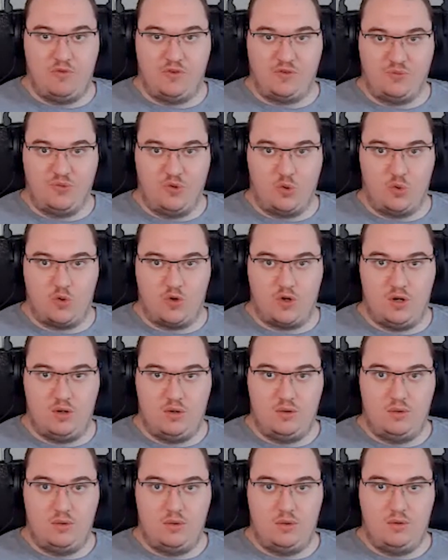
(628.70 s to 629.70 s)
moving forward.
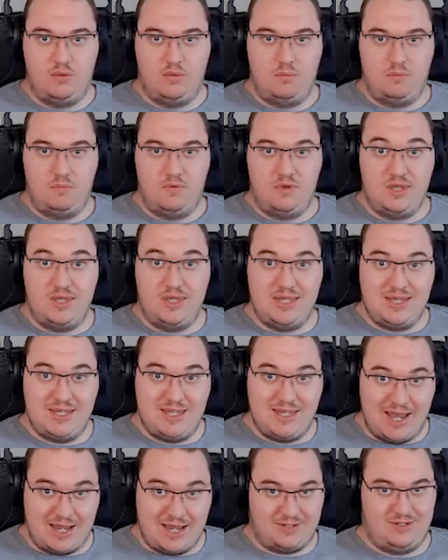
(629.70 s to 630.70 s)

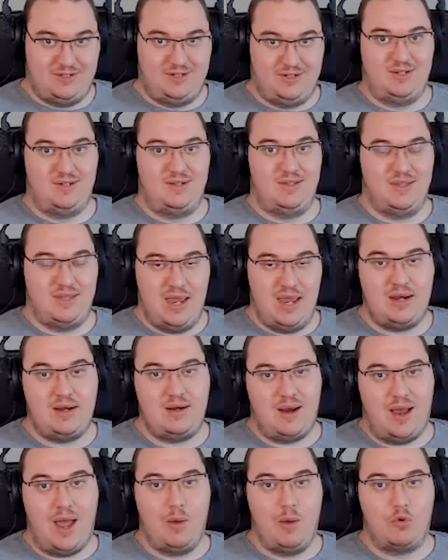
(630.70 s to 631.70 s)
Yes,
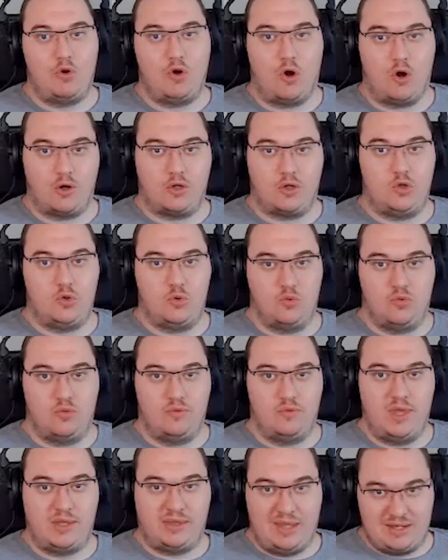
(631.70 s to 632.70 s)
then I would argue
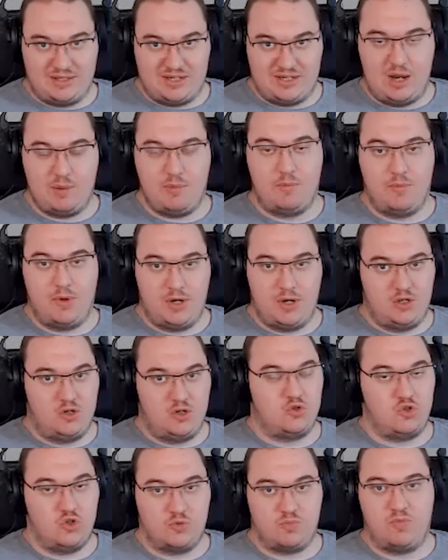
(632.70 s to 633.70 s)
that that type of money
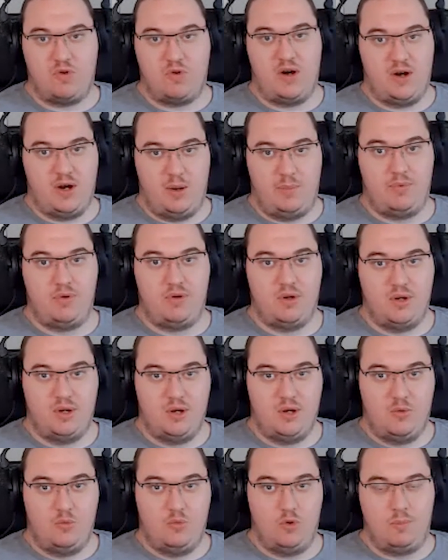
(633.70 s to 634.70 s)
you just brought up
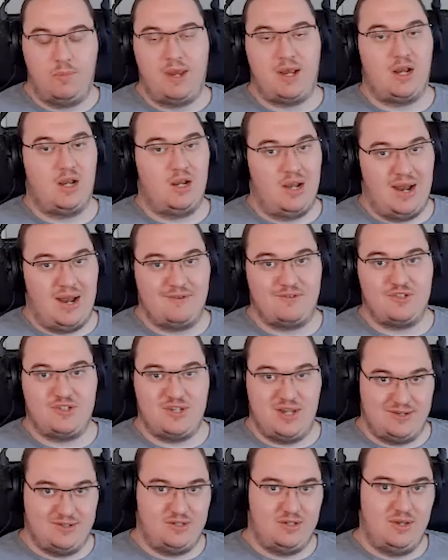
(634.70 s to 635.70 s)
would make a lot of
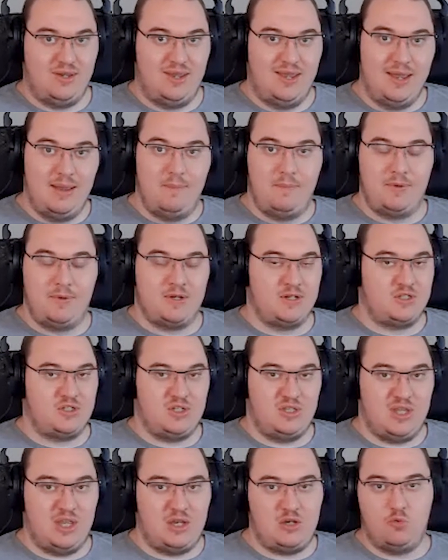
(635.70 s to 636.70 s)
sense,
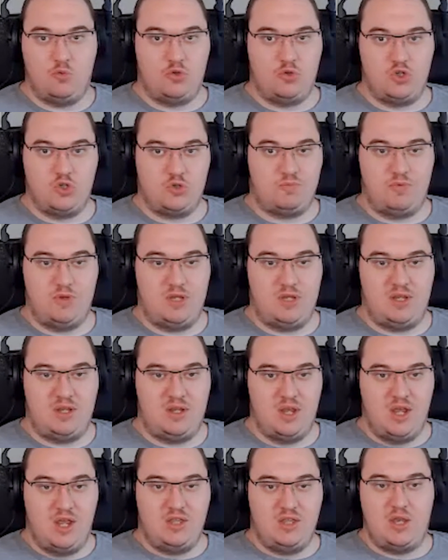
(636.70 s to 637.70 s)
because then you would just
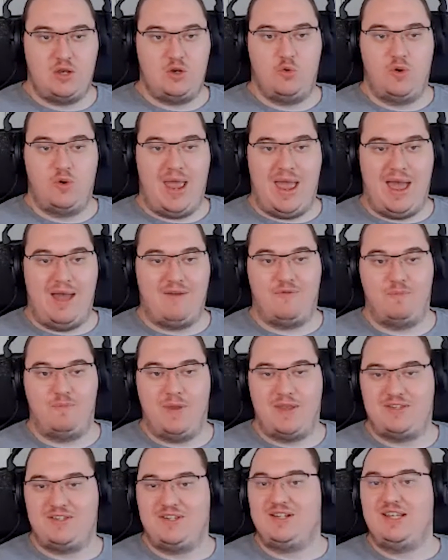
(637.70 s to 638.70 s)
be, then you would have
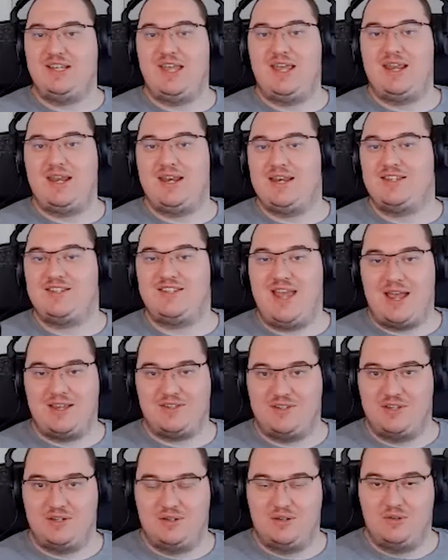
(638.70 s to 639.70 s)
basically an
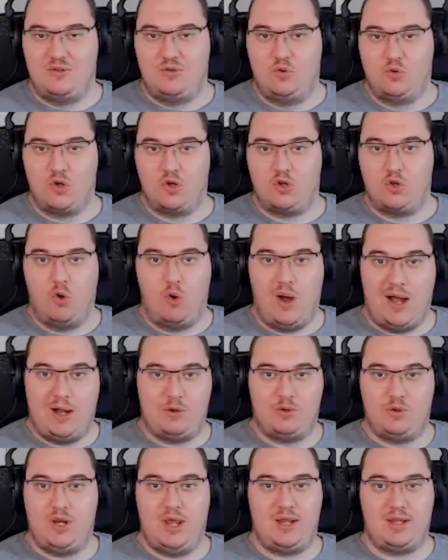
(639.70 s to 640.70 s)
assassin who can go out